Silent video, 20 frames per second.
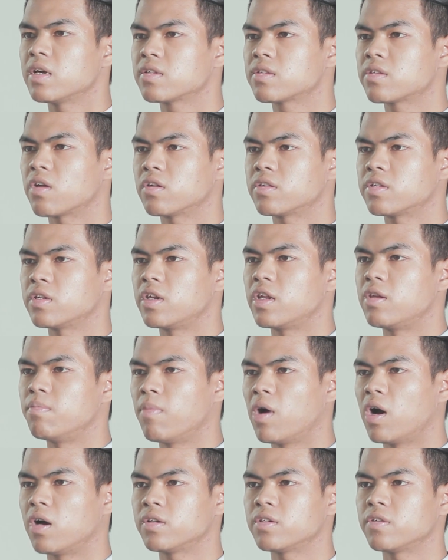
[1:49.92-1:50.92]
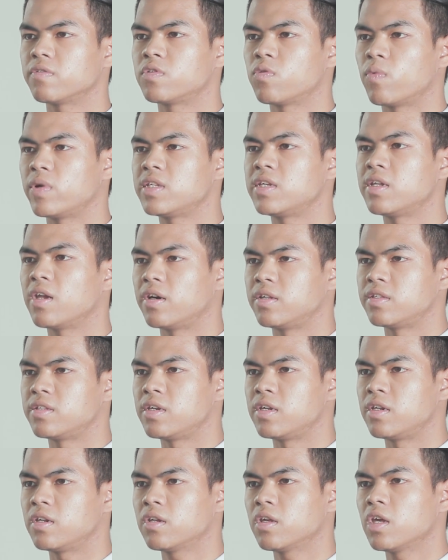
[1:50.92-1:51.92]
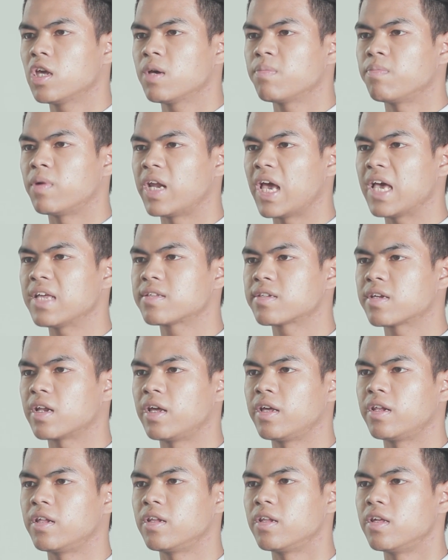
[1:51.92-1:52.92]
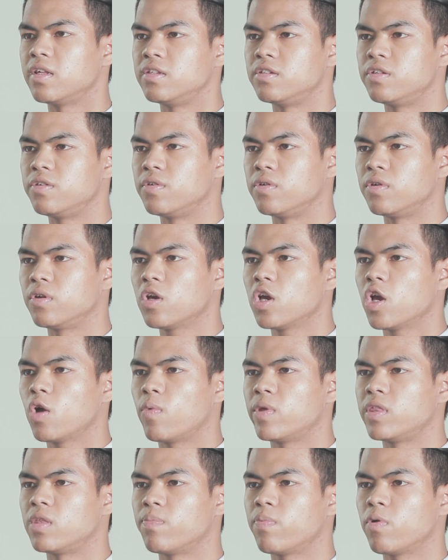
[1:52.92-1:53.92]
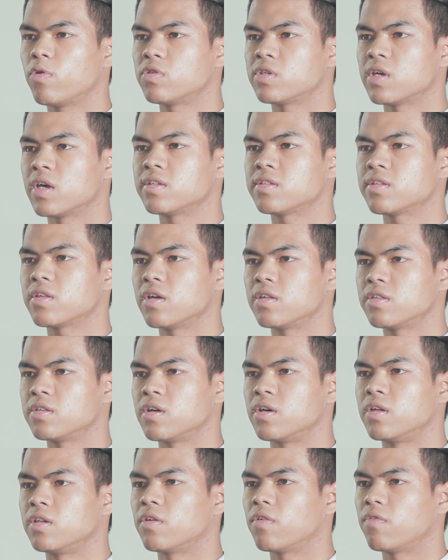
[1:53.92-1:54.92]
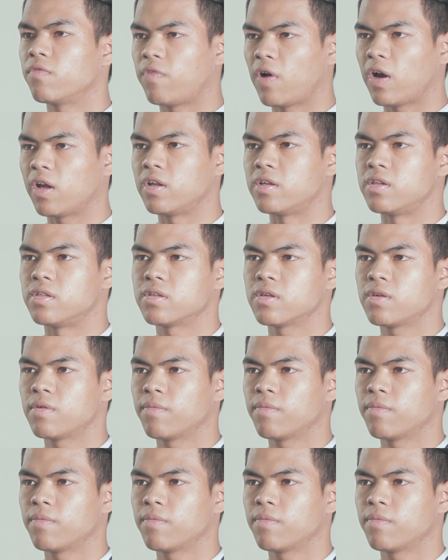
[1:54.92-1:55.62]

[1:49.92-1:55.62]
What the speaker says: started in March of 2019, but escalated in June when the protest turned violent.